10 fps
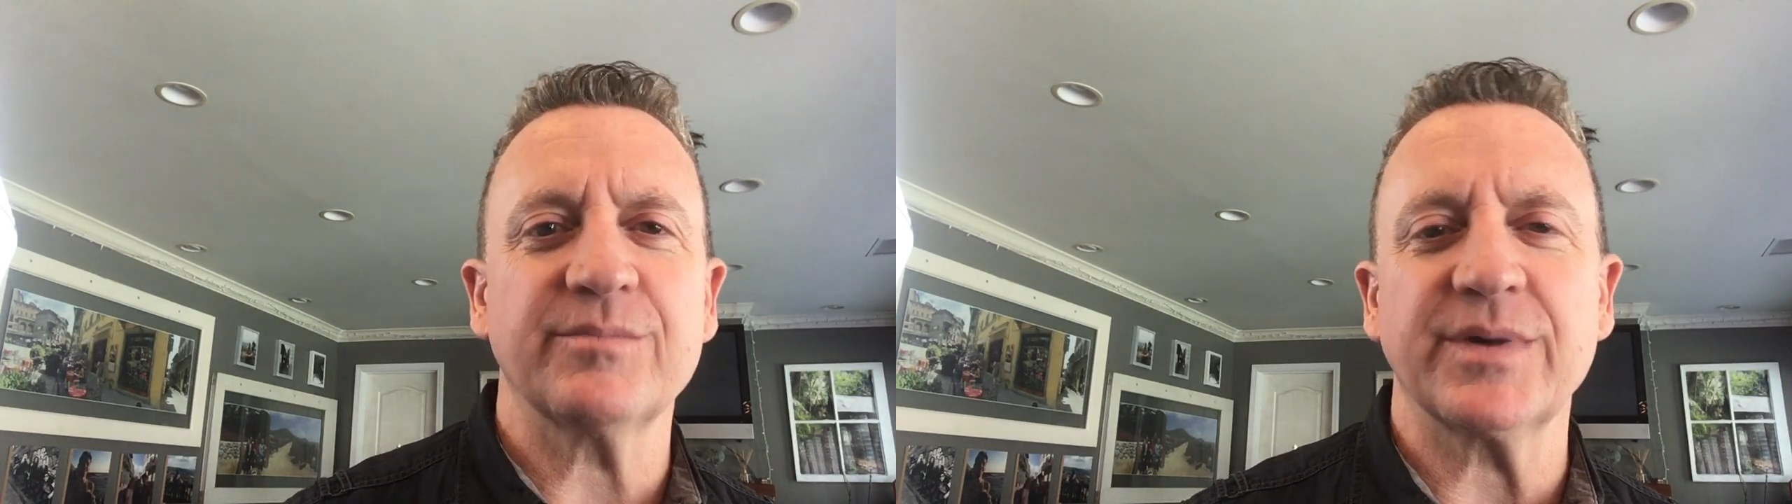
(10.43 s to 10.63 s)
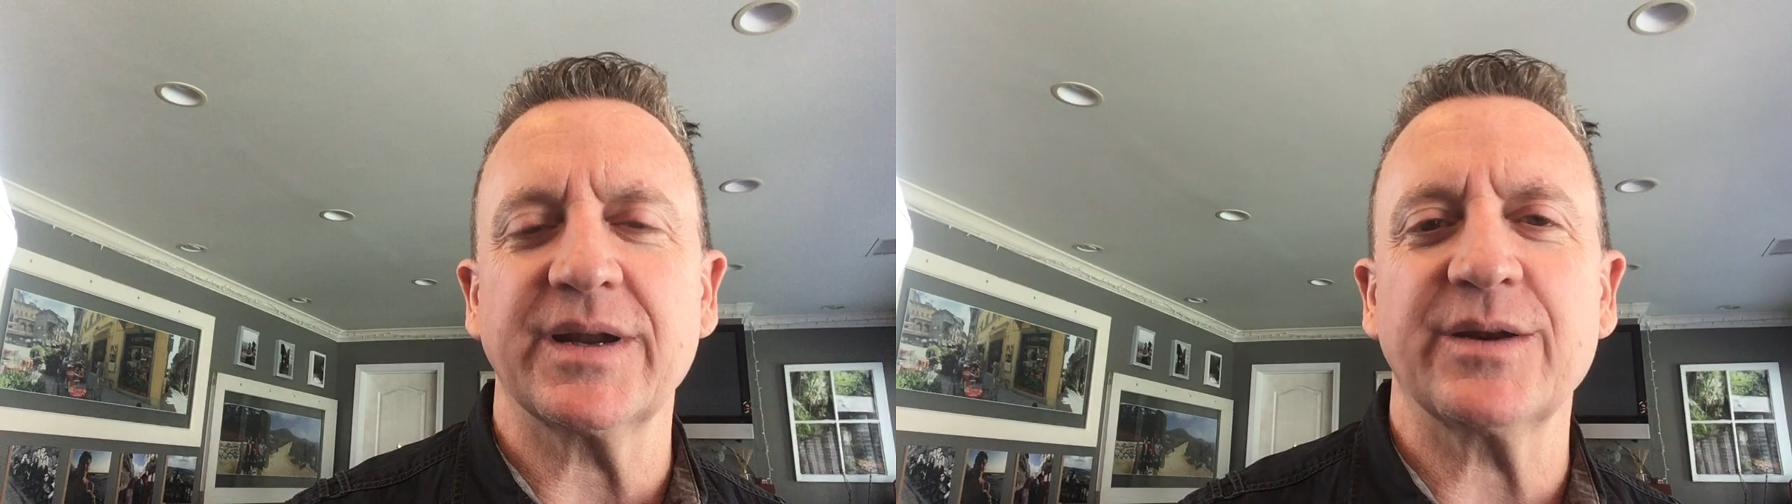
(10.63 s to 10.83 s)

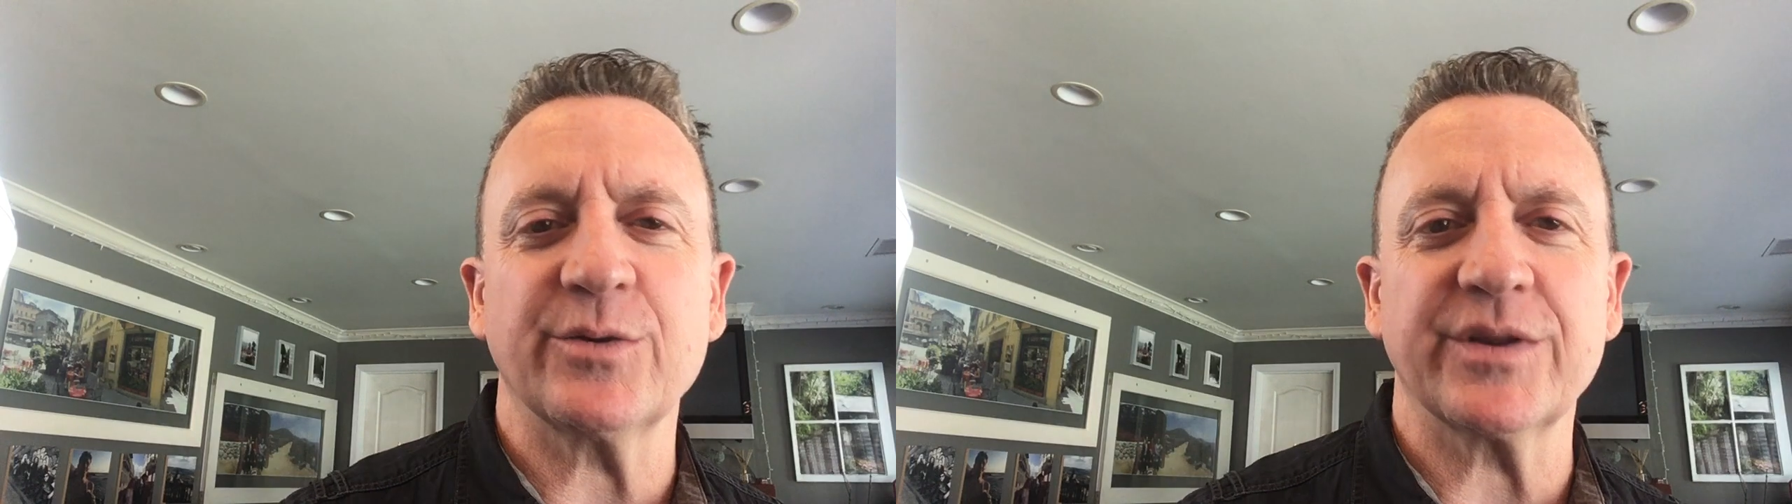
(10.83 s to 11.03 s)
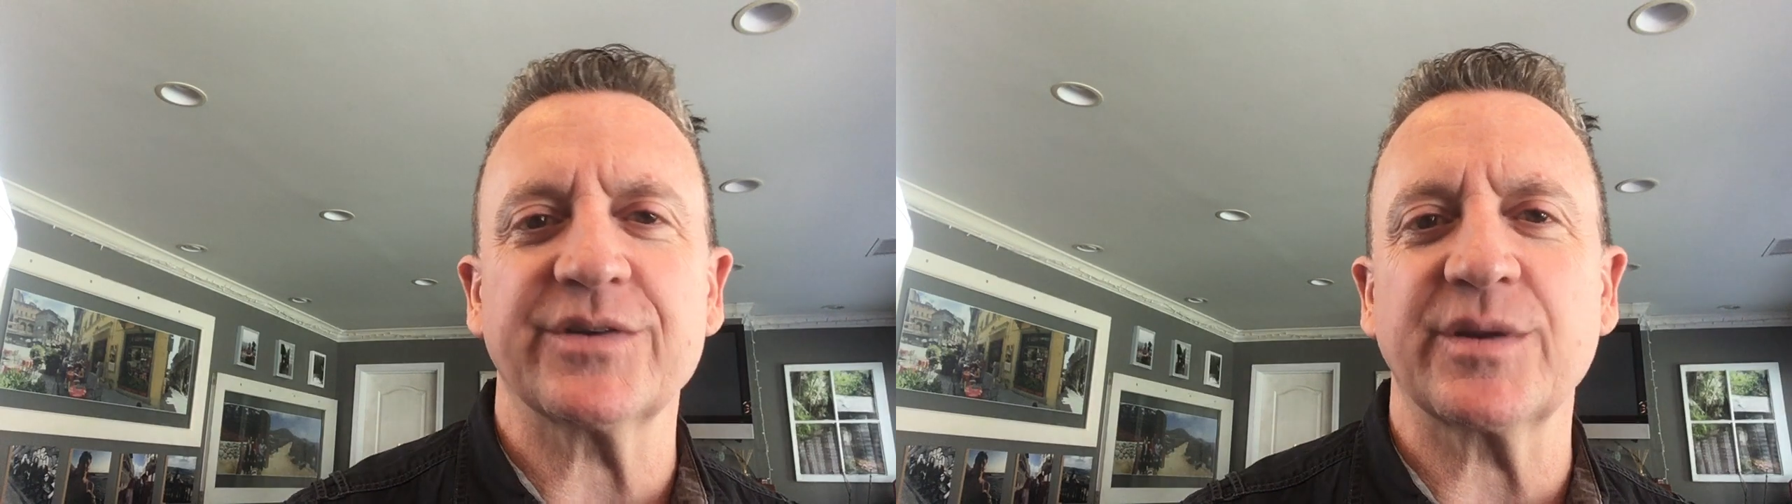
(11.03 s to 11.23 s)
but I
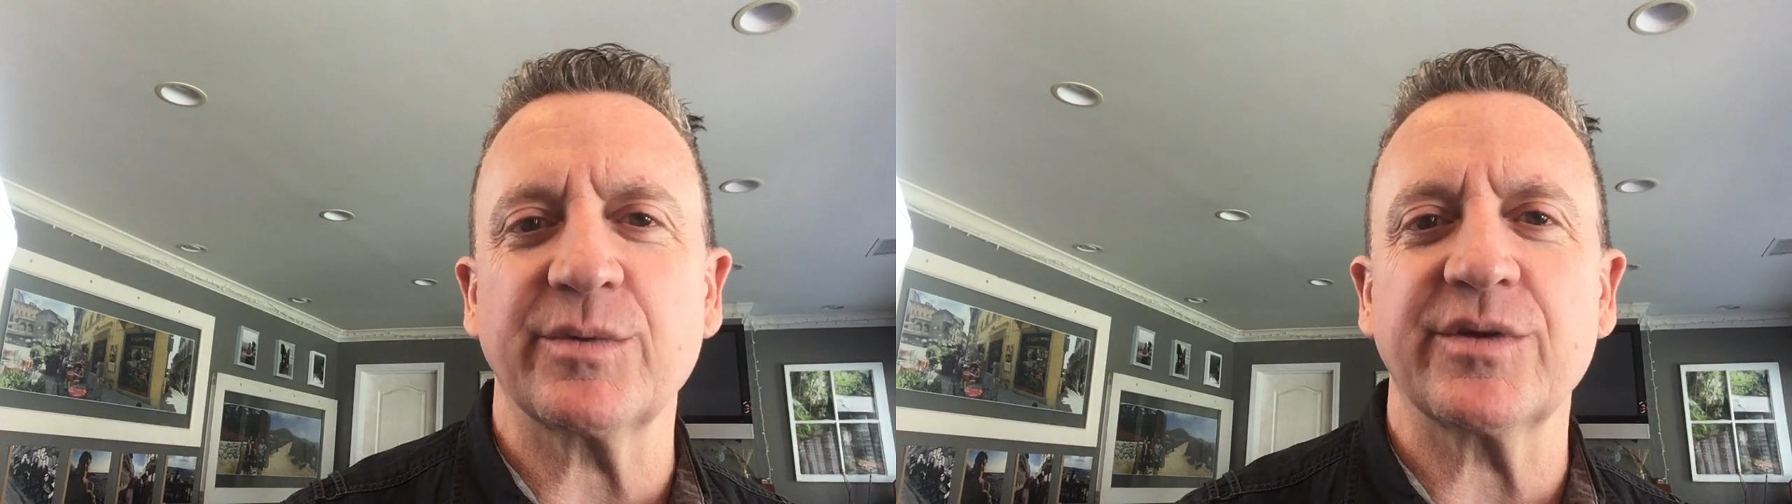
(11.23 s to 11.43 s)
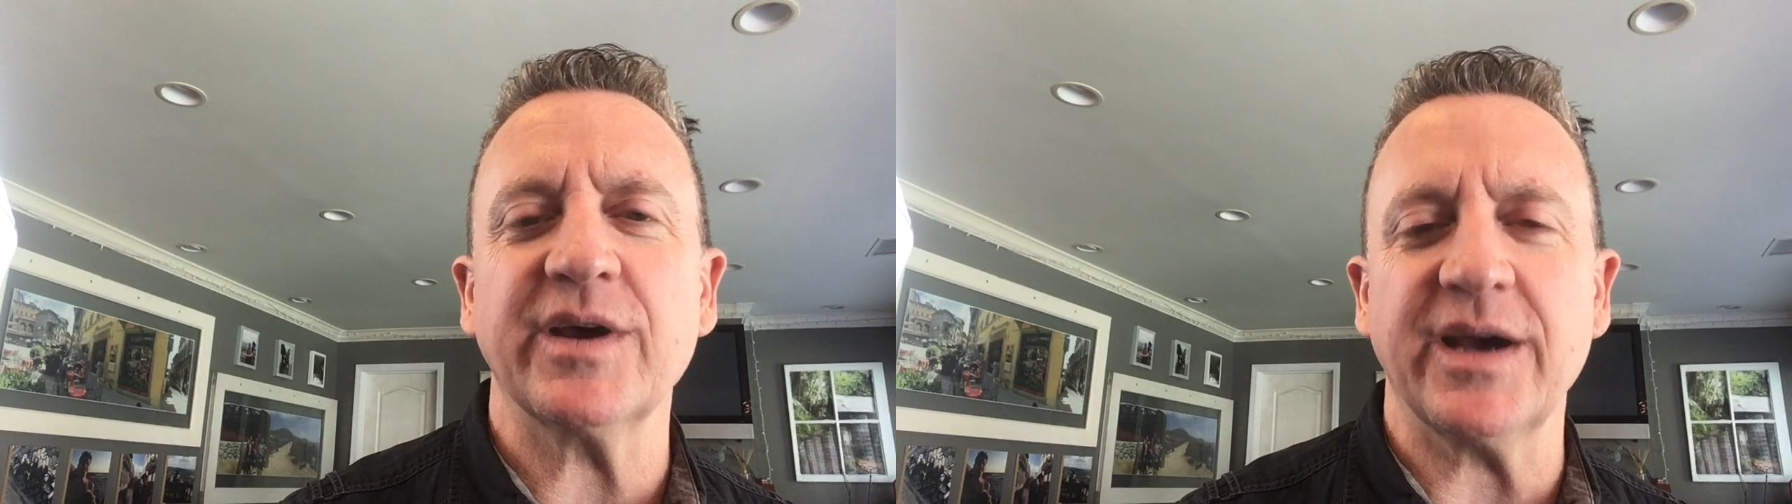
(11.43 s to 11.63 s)
know that some
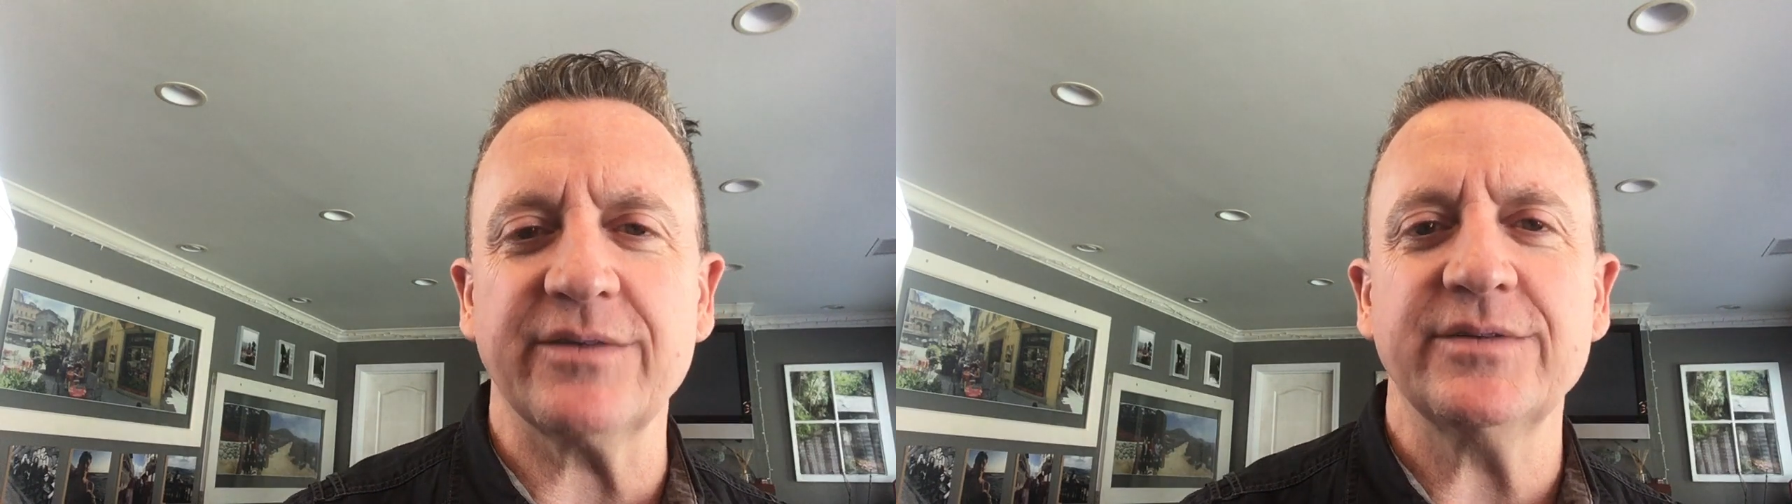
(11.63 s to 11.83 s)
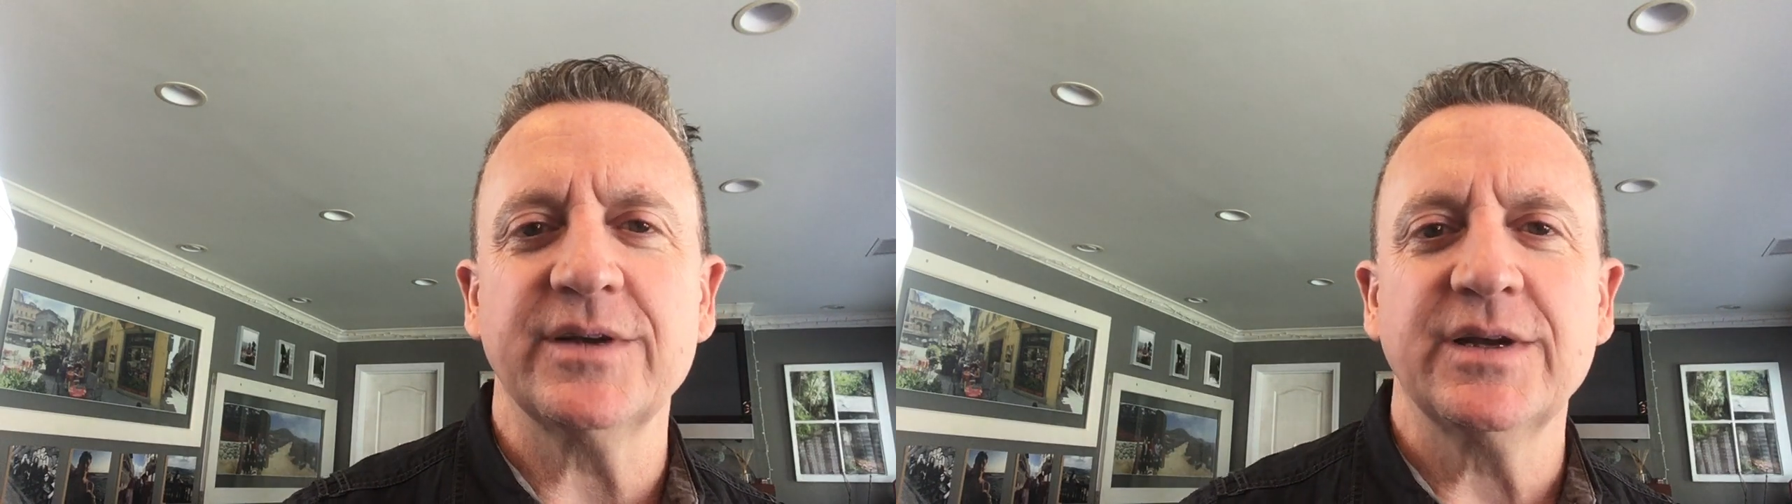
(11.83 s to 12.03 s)
of you have.